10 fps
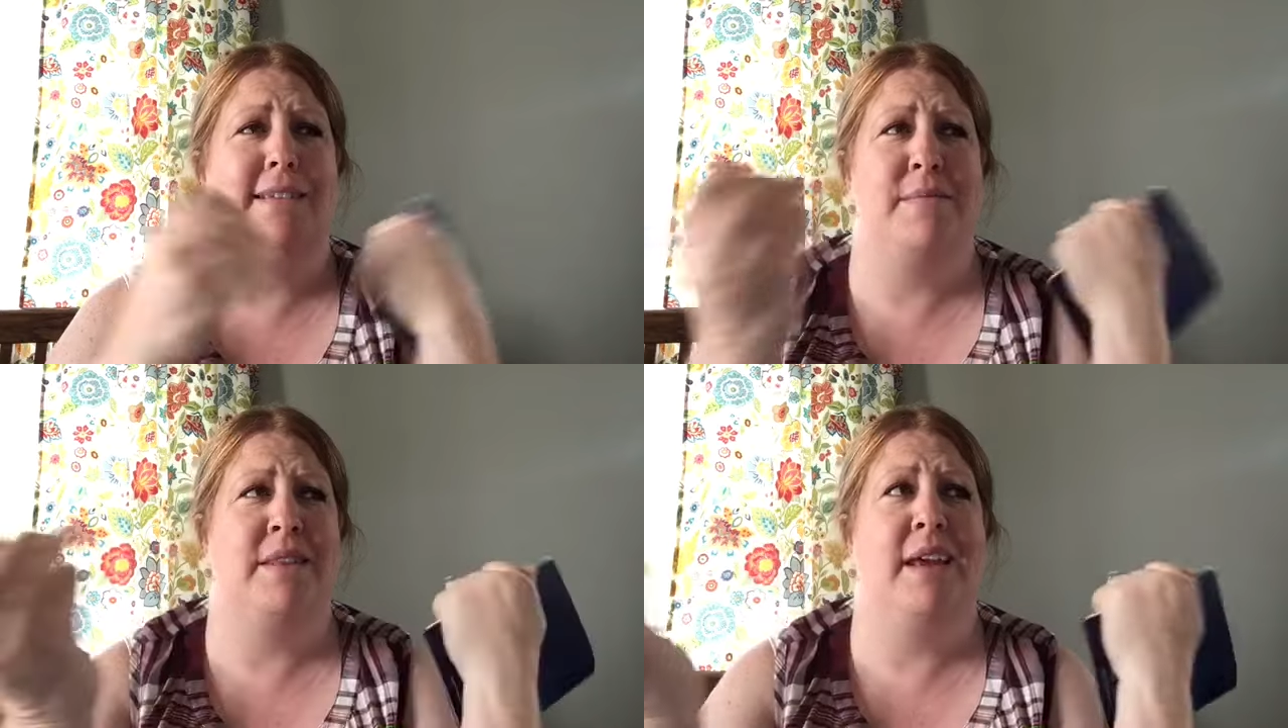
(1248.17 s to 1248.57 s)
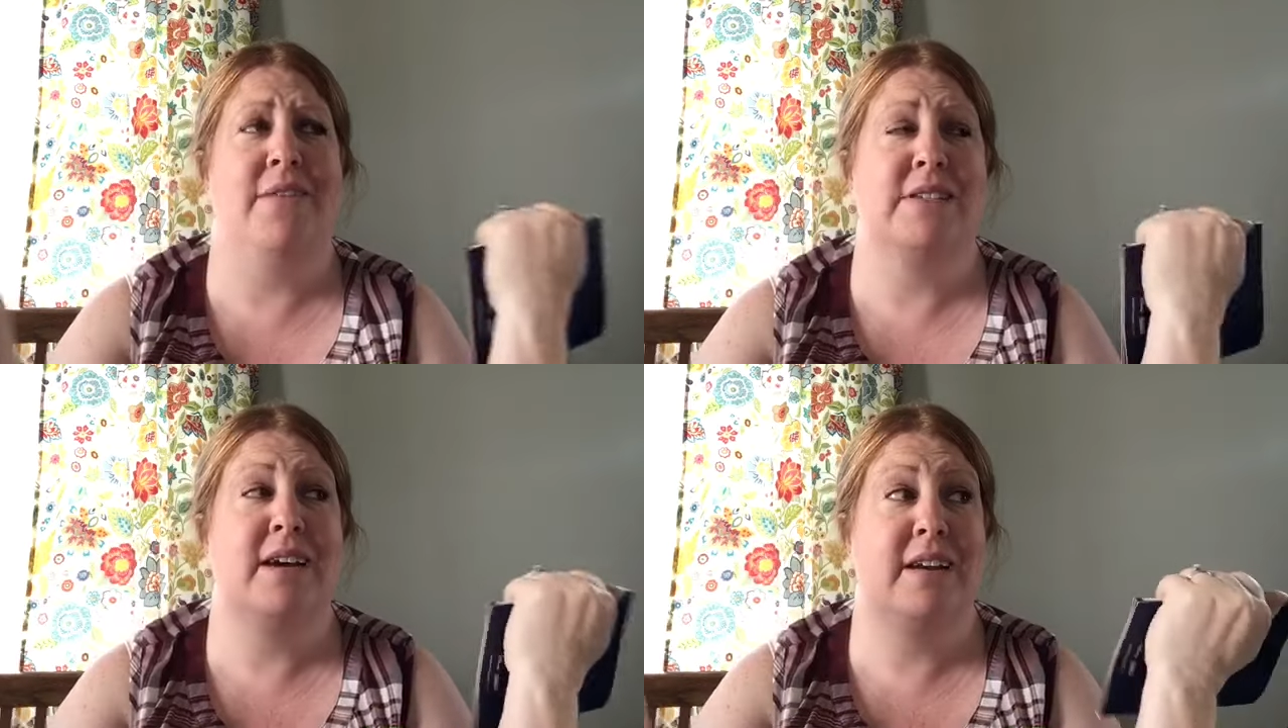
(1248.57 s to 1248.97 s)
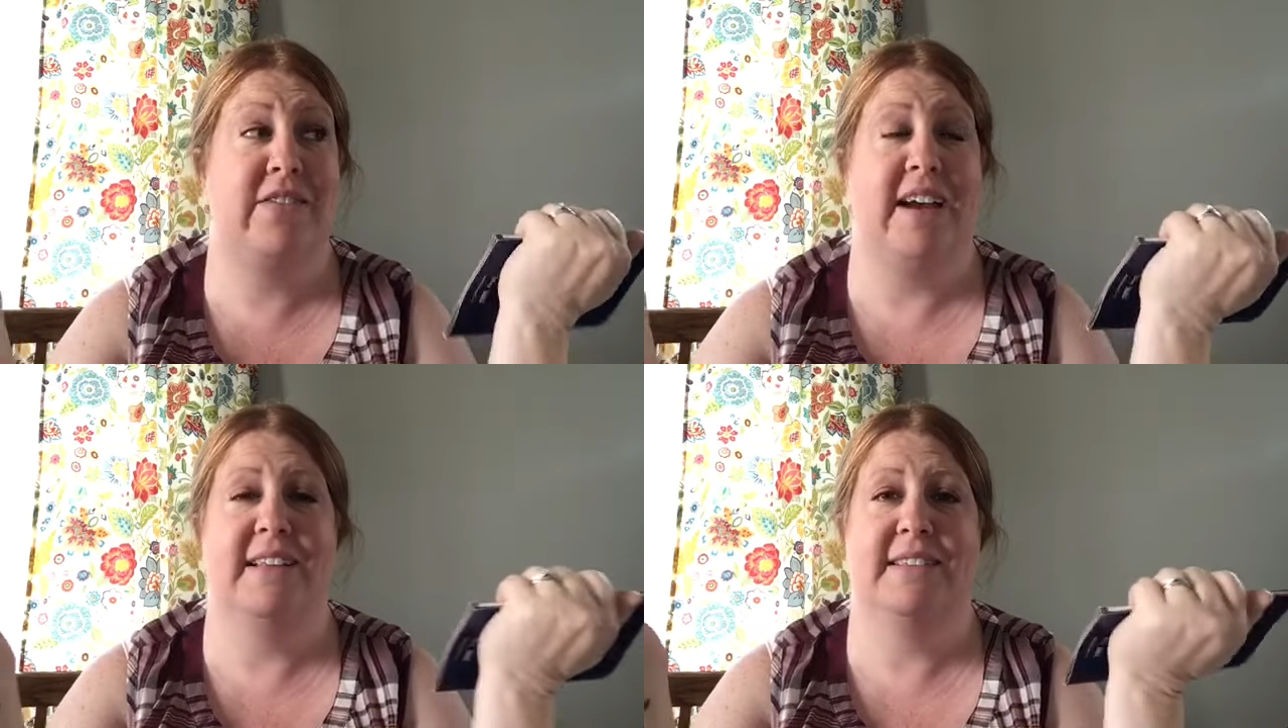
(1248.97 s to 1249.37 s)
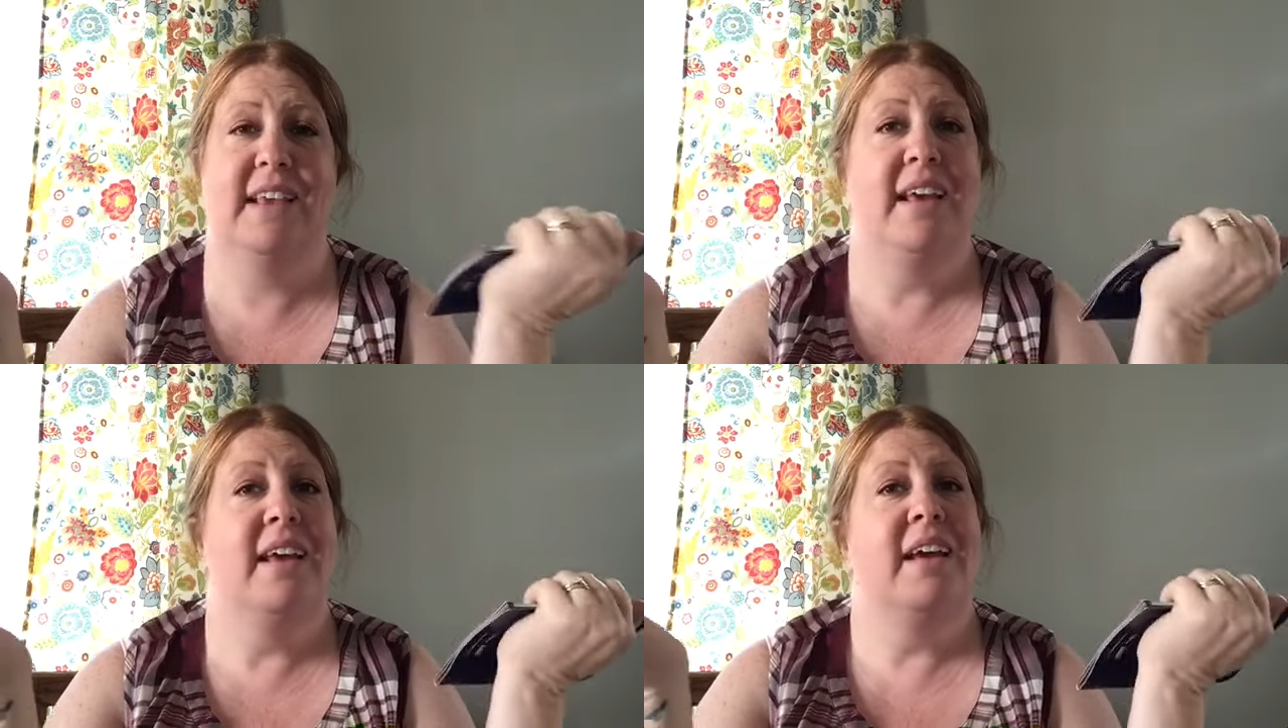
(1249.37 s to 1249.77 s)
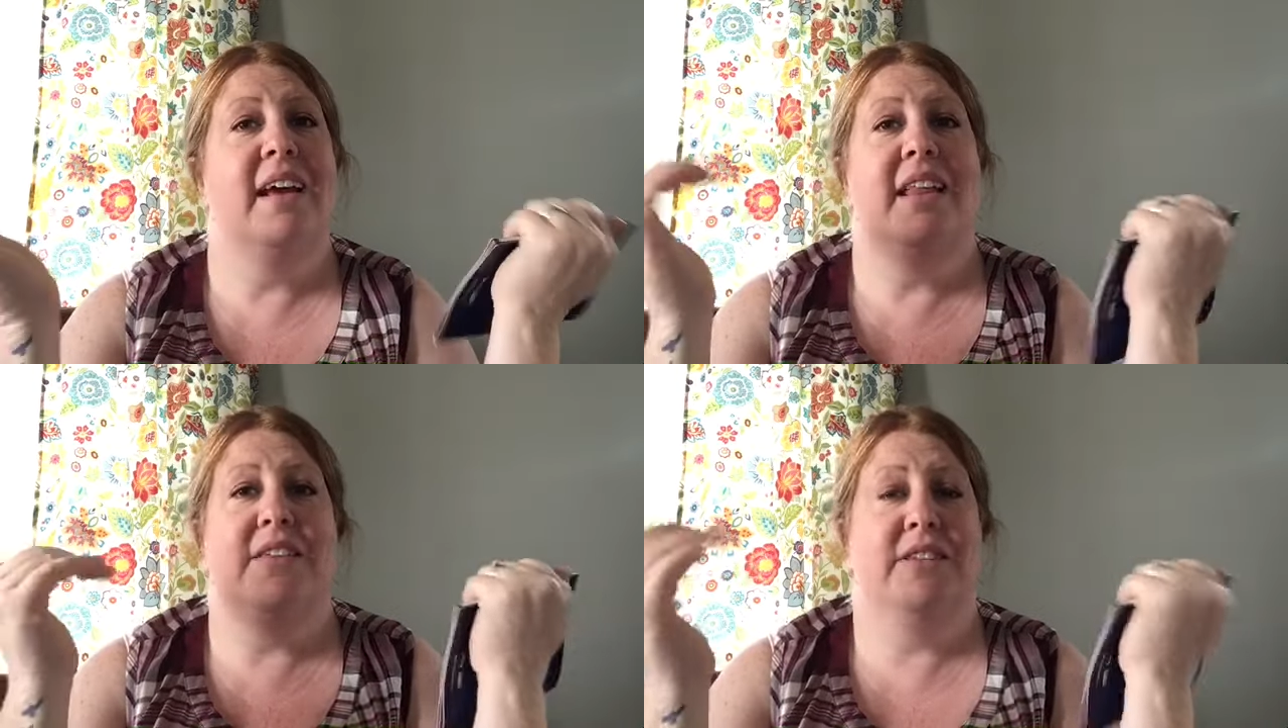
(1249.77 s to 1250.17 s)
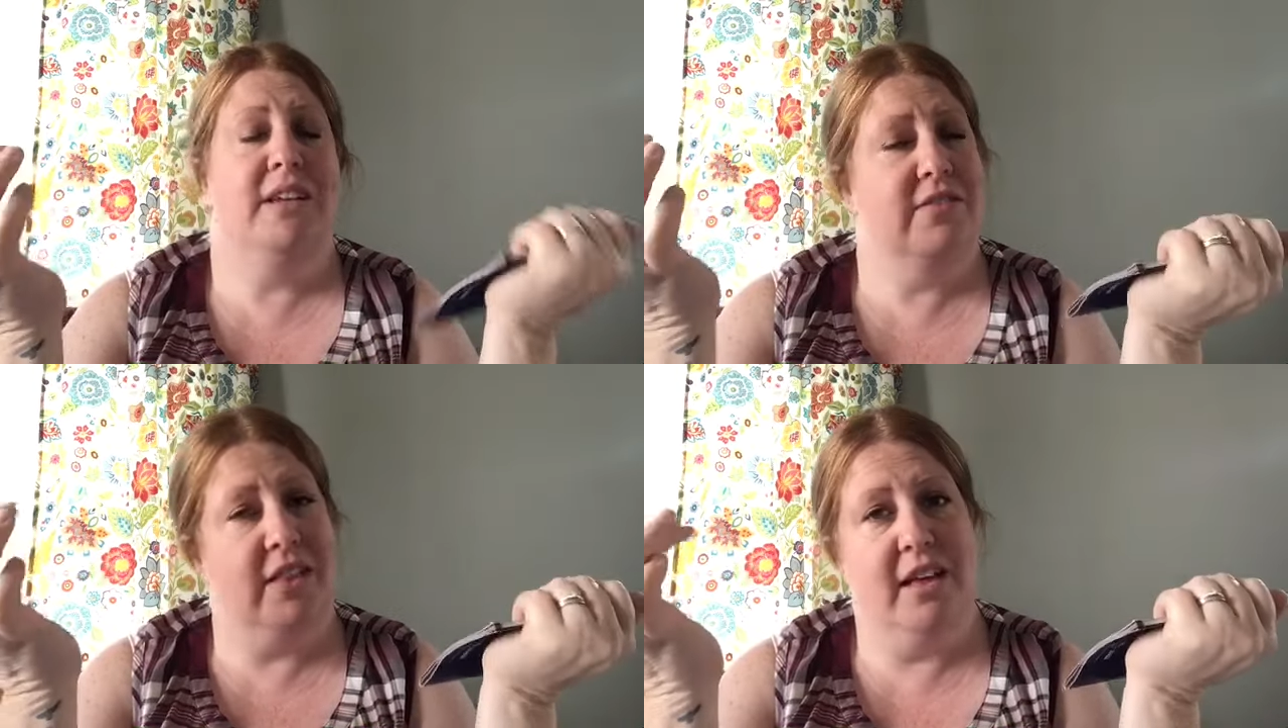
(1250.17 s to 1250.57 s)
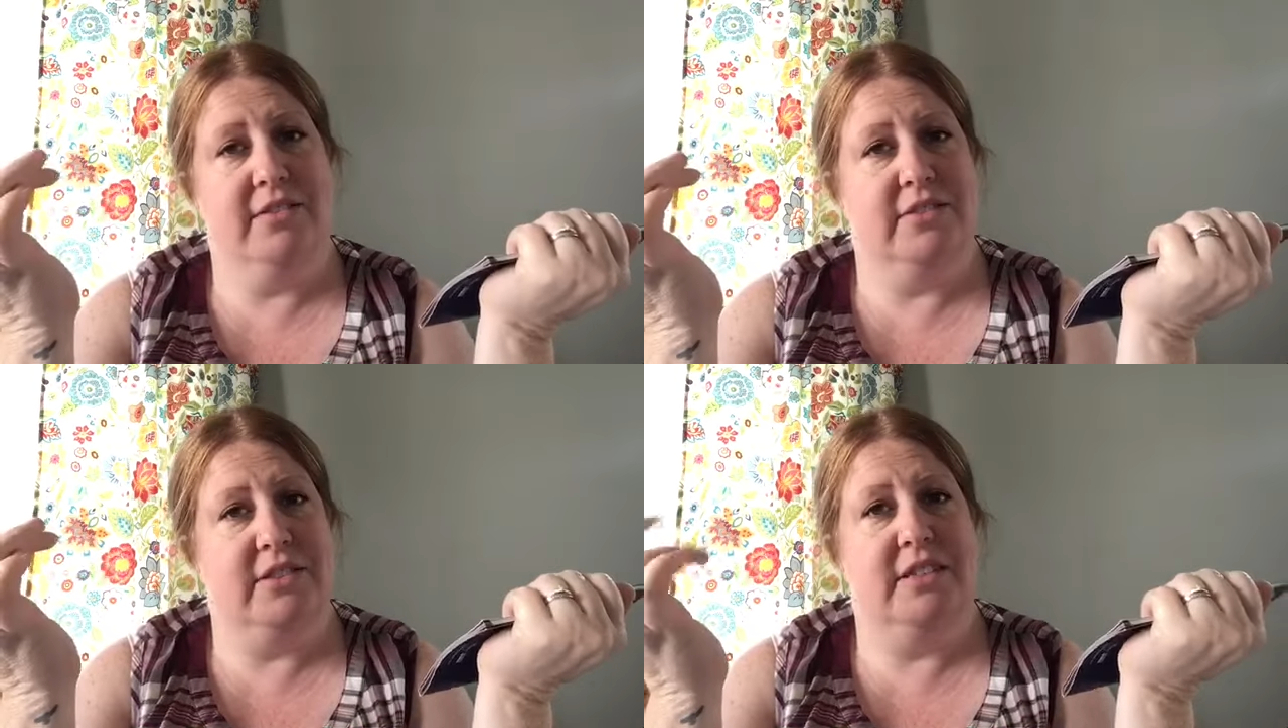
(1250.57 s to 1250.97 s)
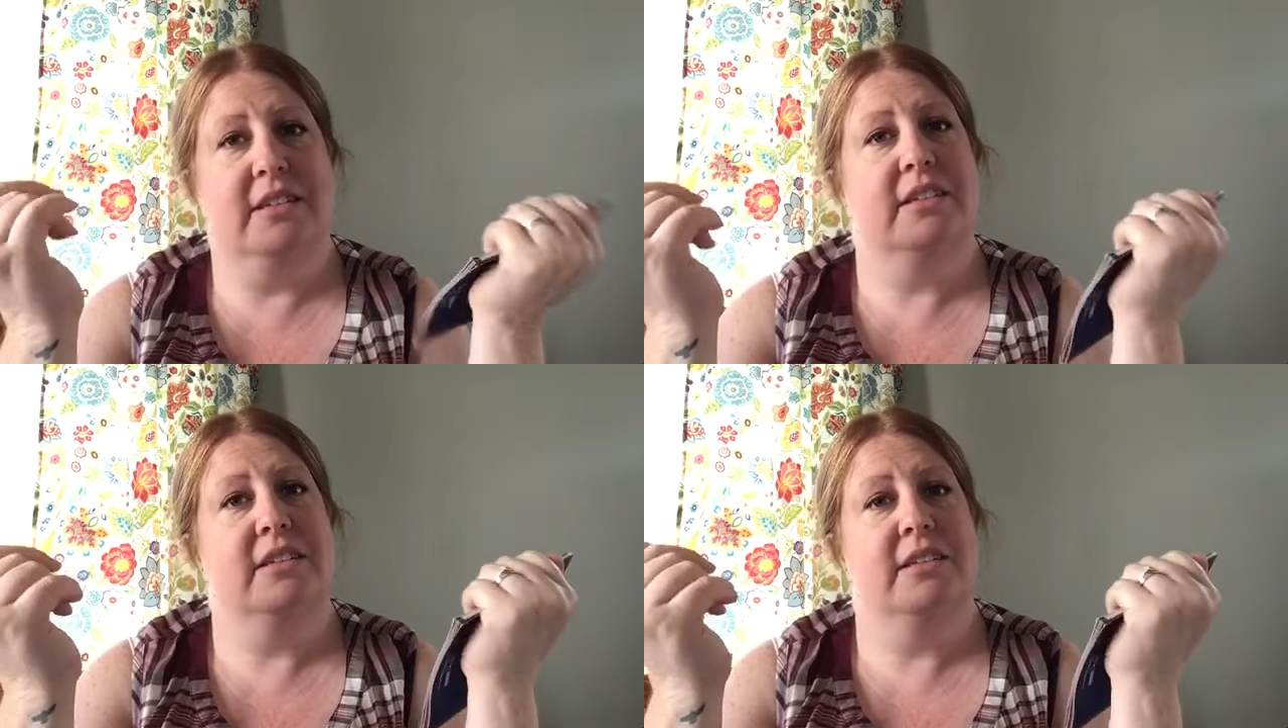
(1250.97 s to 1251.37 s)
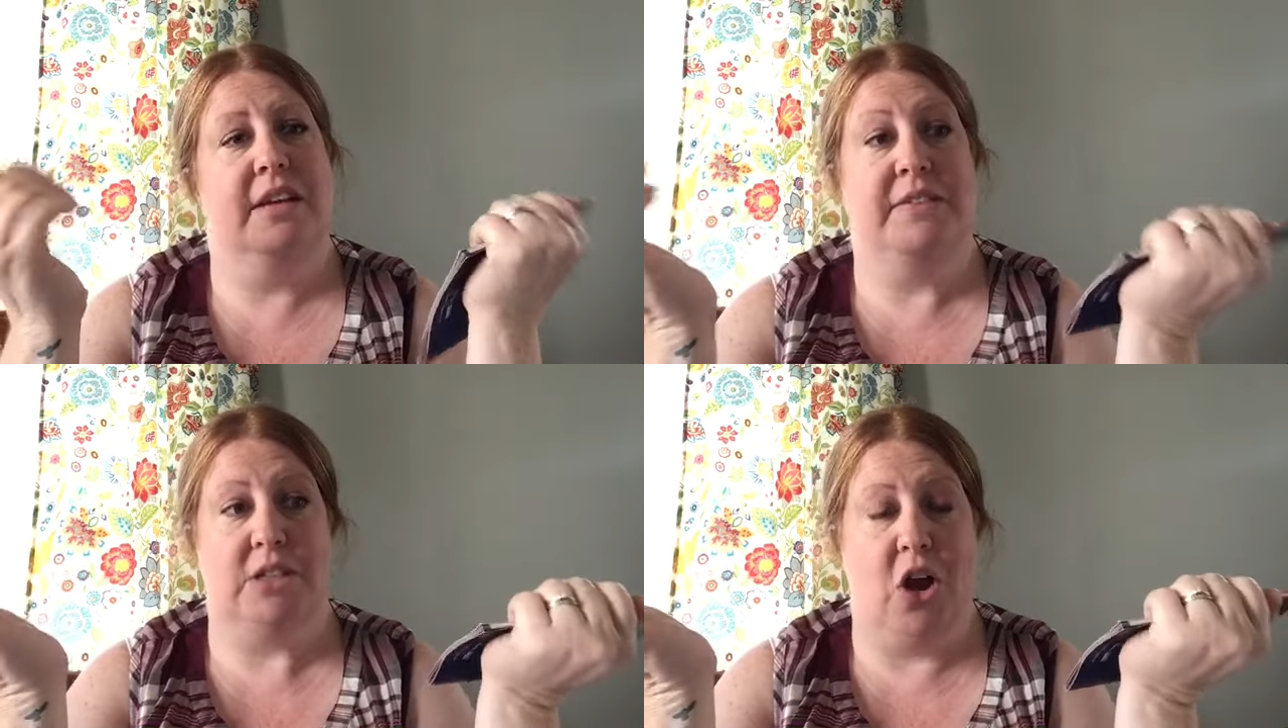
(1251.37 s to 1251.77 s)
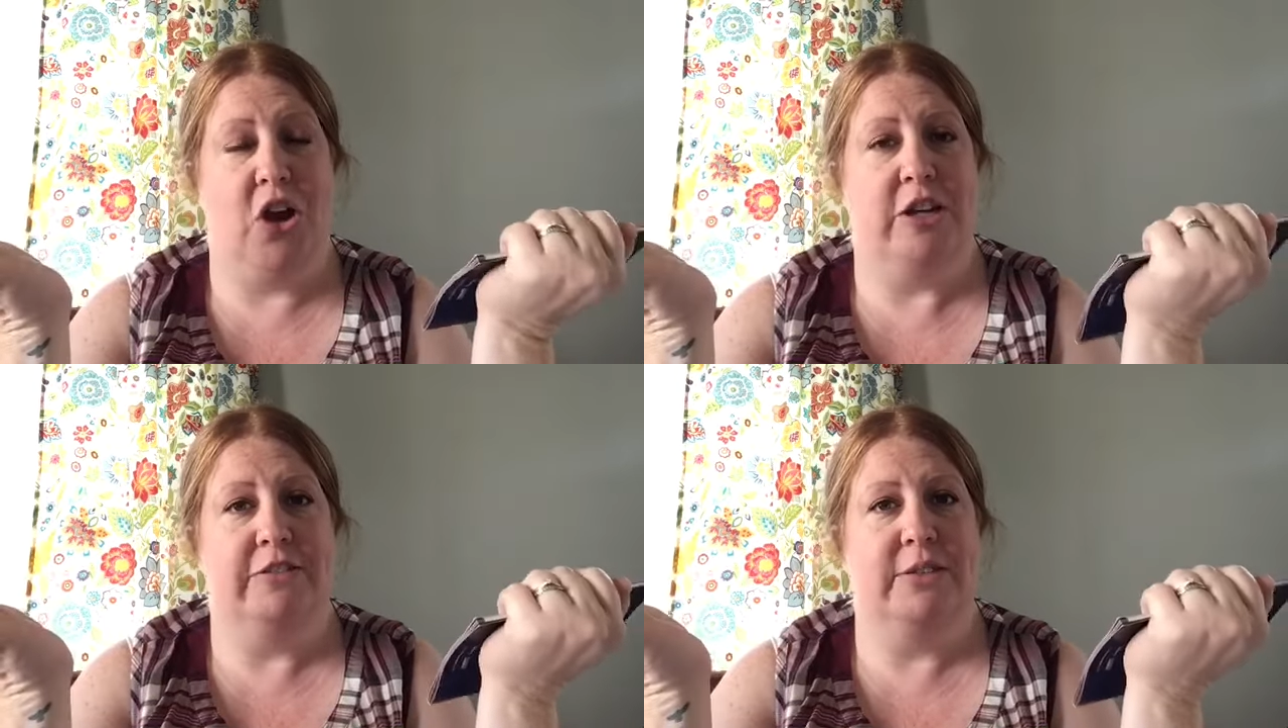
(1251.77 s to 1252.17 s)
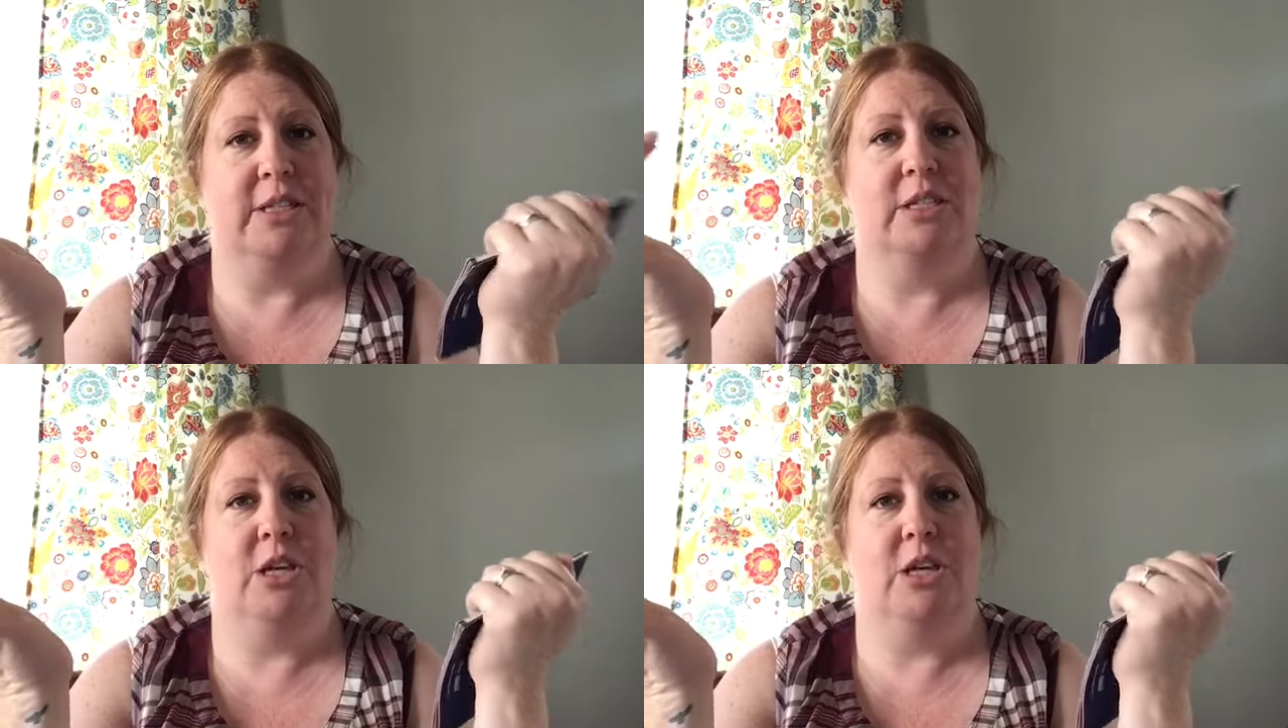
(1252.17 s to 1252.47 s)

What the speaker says: And I mean, they have a ton of hats, they have a ton of gloves, they have scarves.